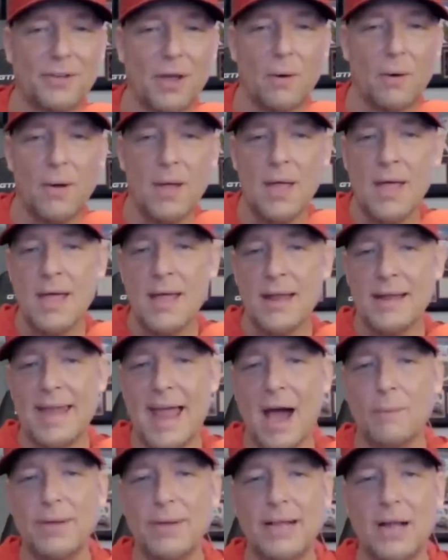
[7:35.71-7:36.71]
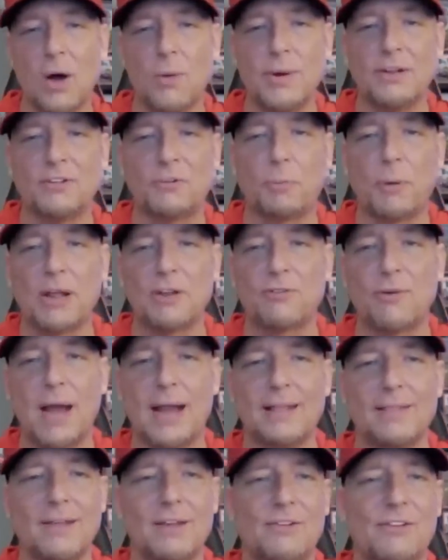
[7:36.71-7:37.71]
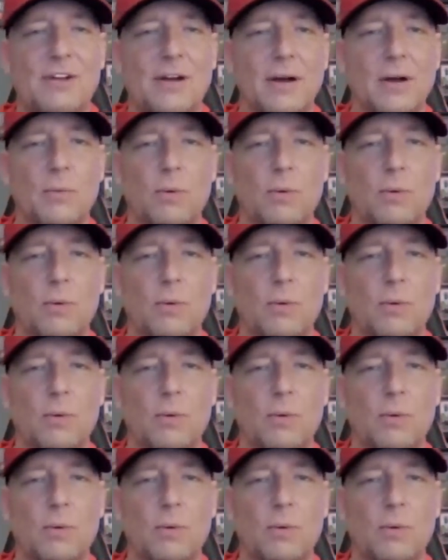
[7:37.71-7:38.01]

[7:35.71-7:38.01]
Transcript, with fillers: So now we go into spring training this year,